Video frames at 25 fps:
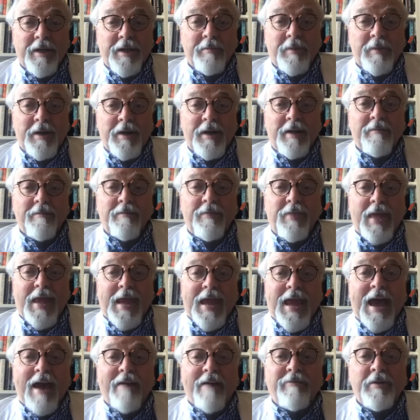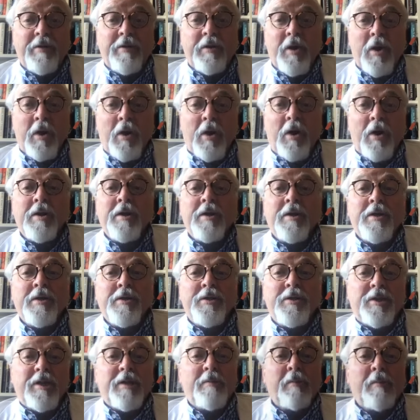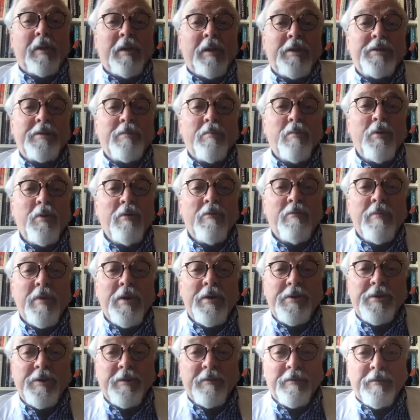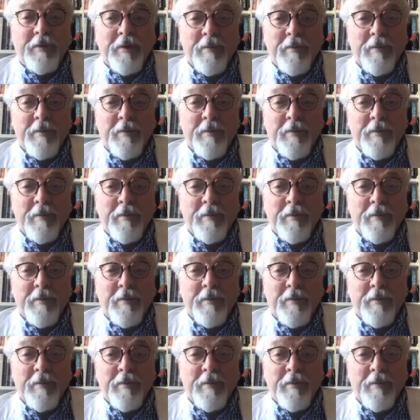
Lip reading: I mean, if they haven't got seamless movement of